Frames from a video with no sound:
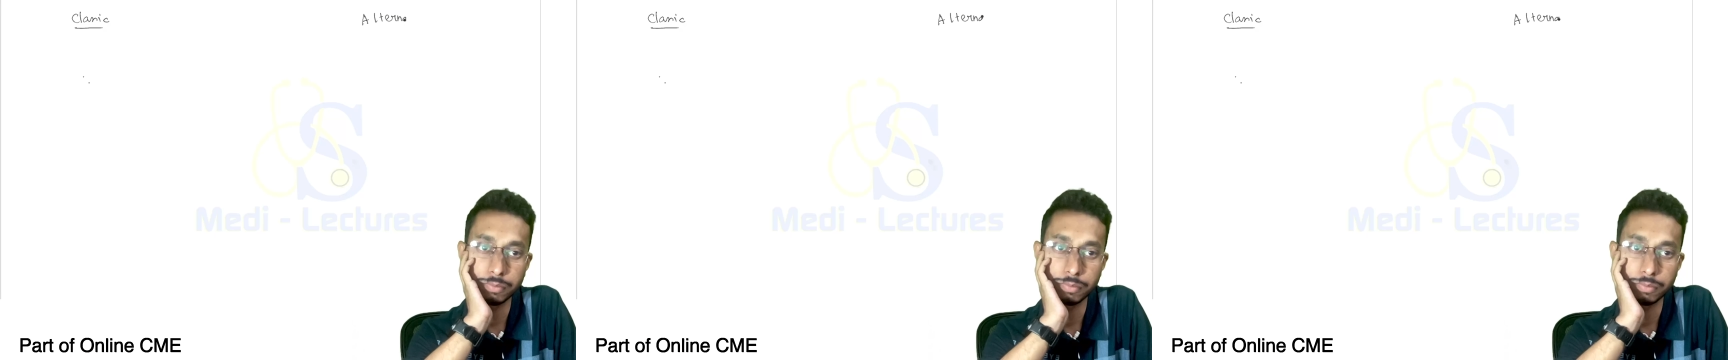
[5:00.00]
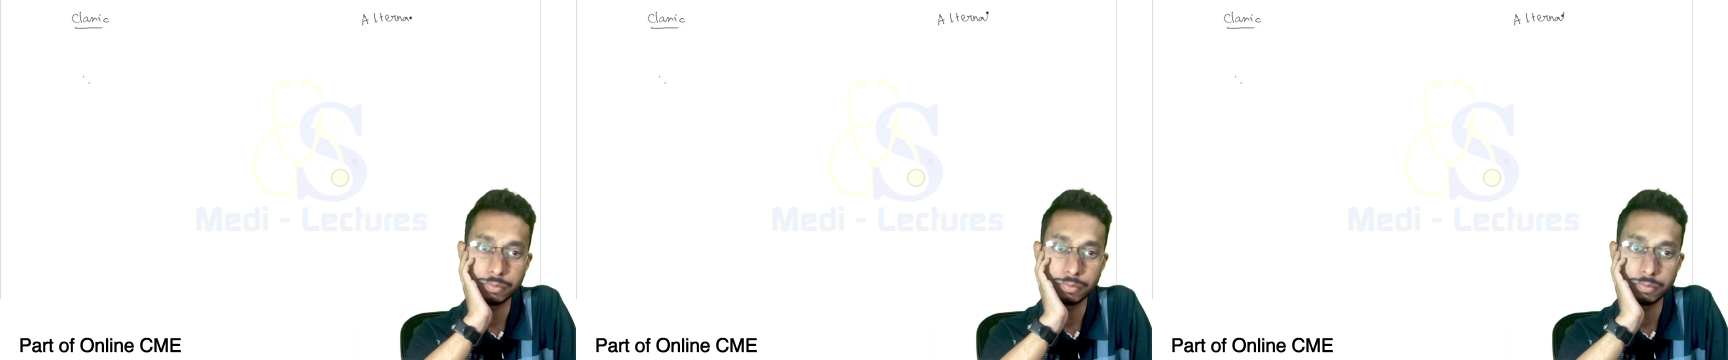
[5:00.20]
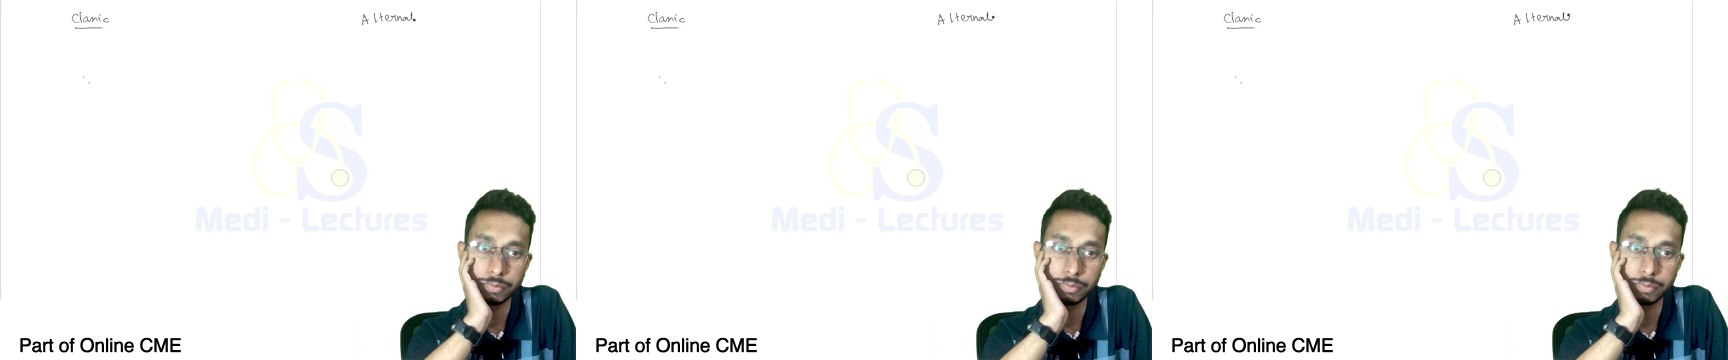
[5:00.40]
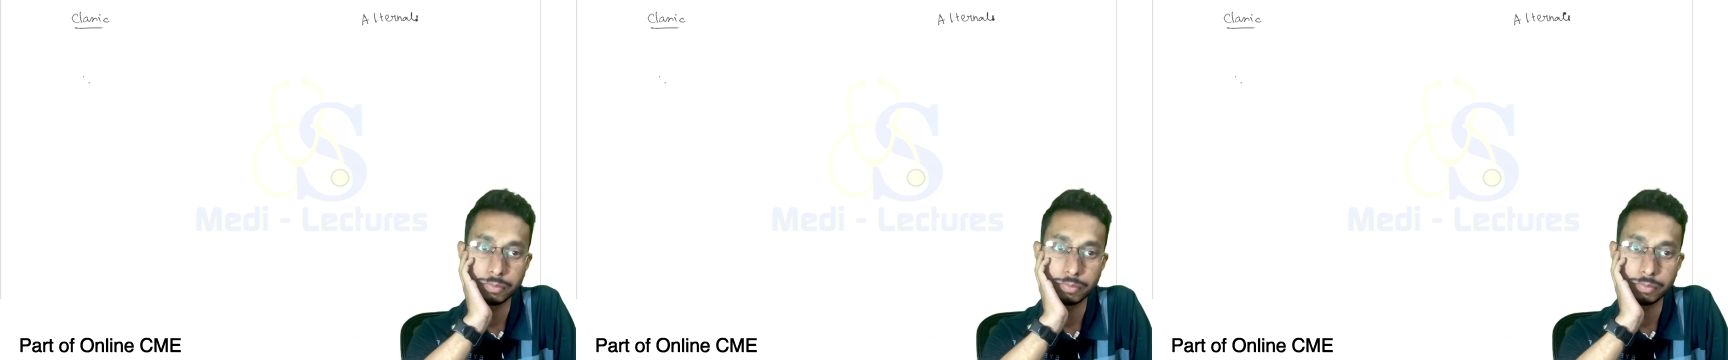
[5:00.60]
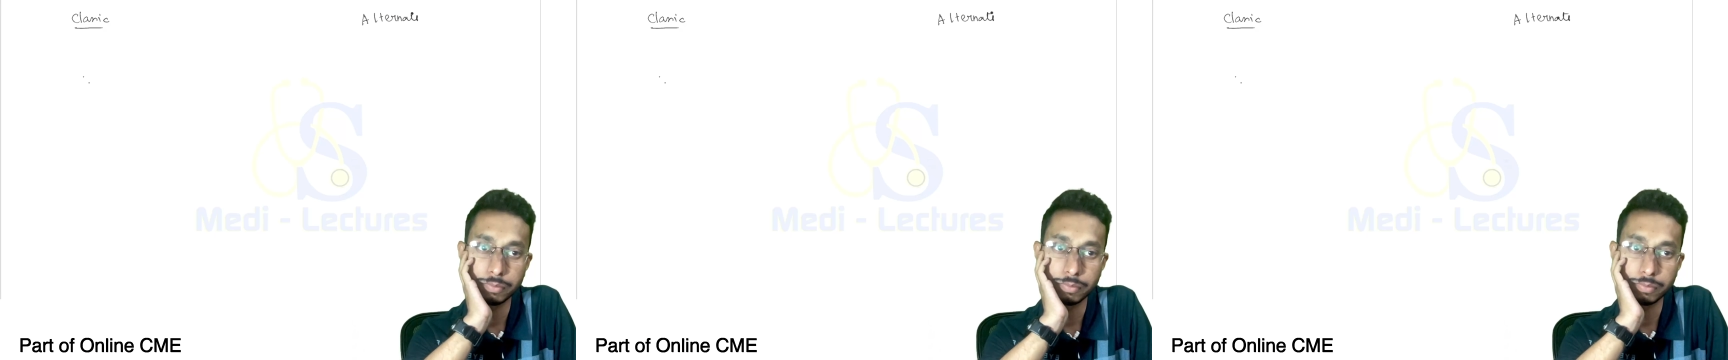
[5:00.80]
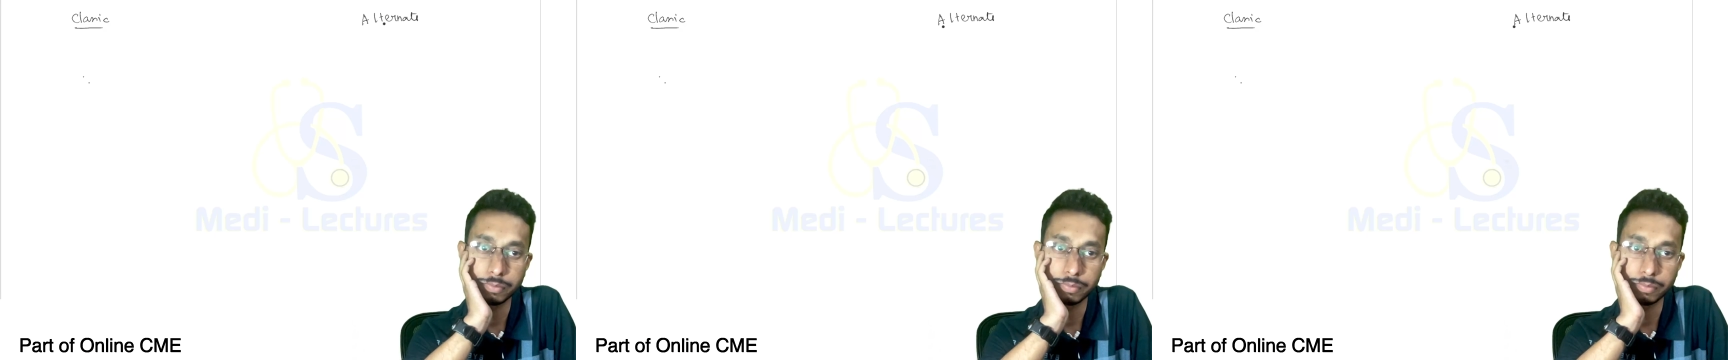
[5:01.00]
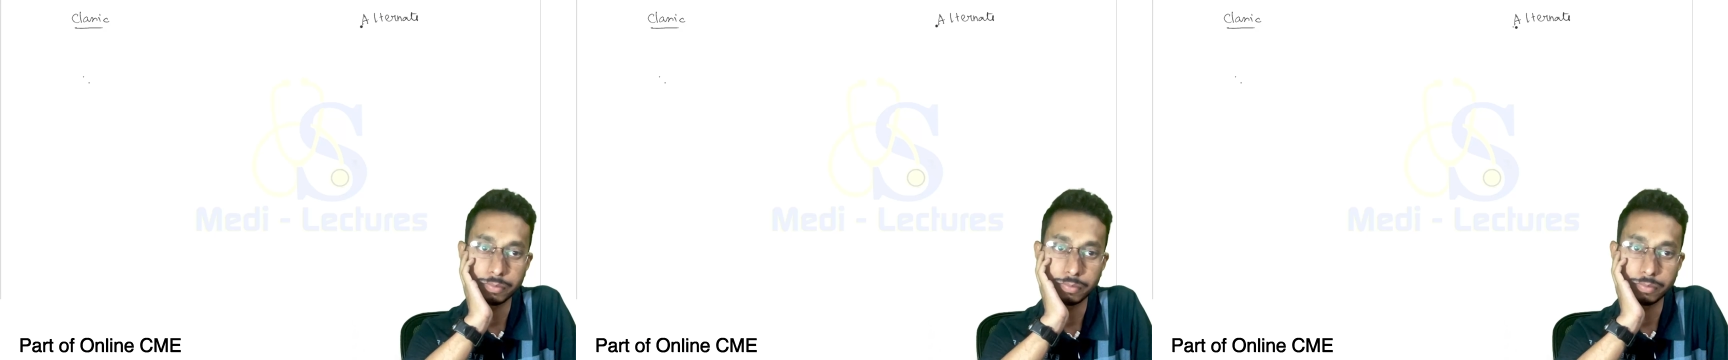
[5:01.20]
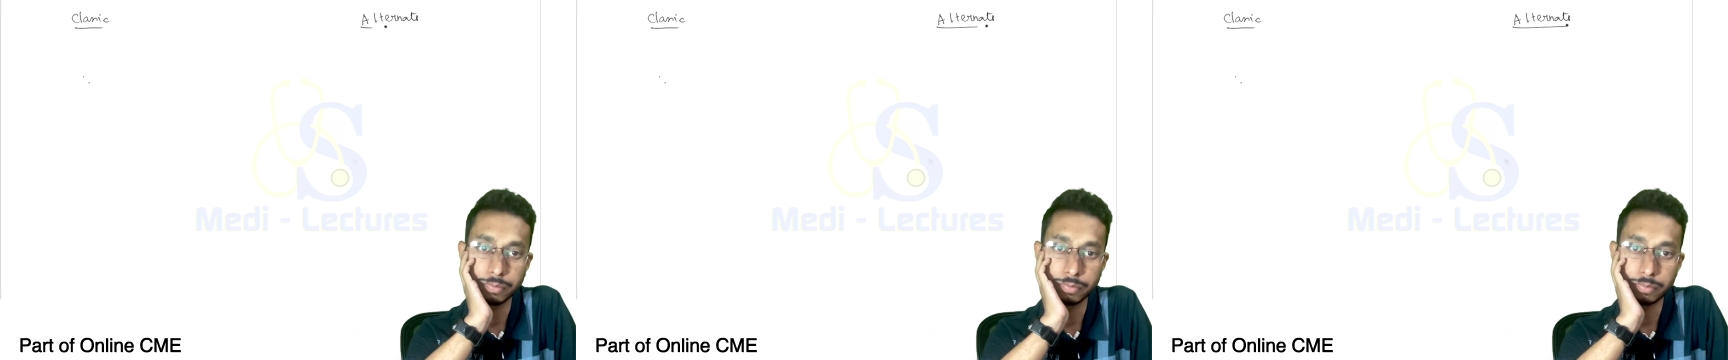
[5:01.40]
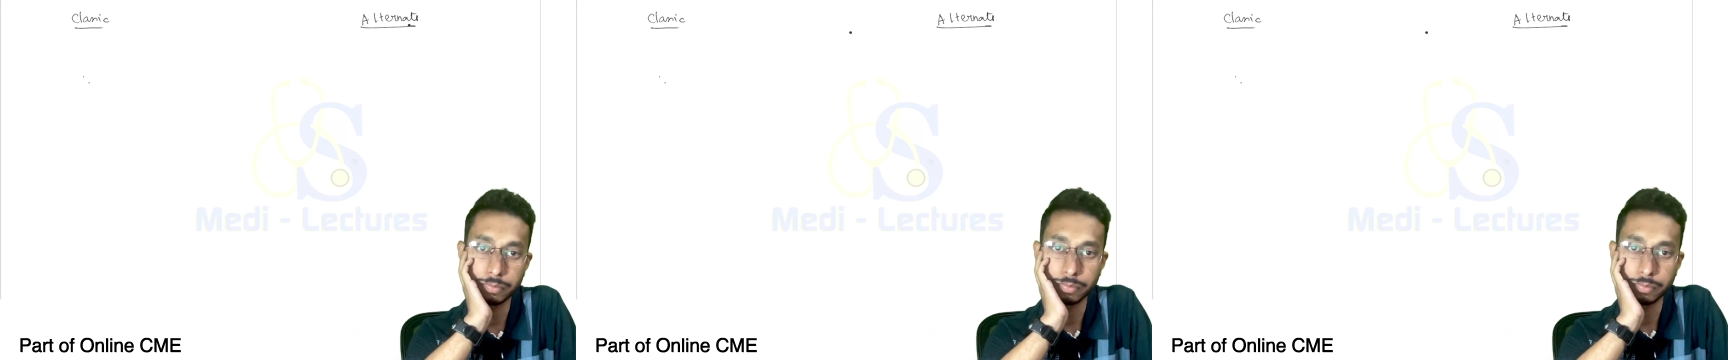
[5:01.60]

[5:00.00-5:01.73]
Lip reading: [no speech]